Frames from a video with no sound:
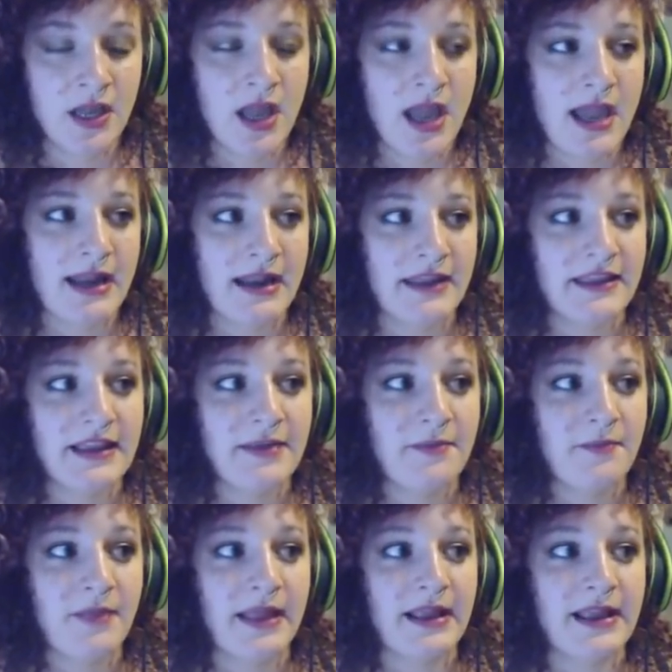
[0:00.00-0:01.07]
and i think
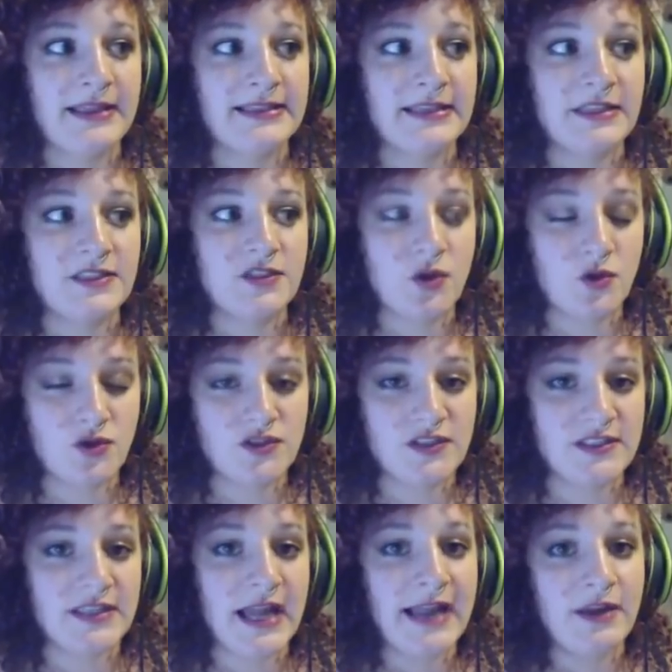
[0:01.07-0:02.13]
like it's a so
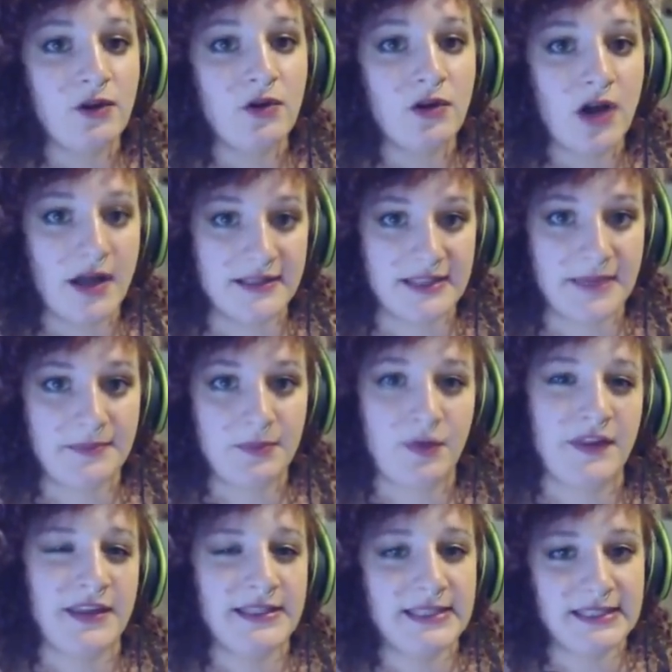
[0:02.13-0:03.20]
societal concept
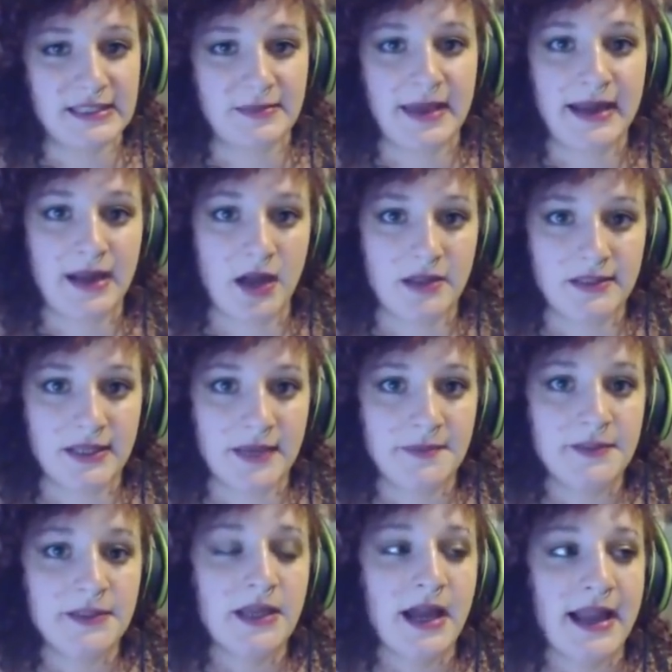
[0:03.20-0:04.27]
more than a systematic
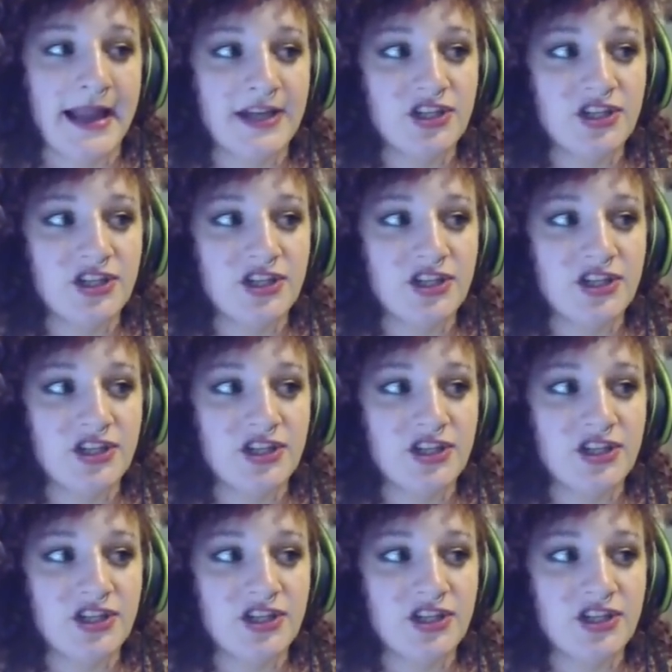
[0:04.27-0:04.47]
concept i mm-hmm.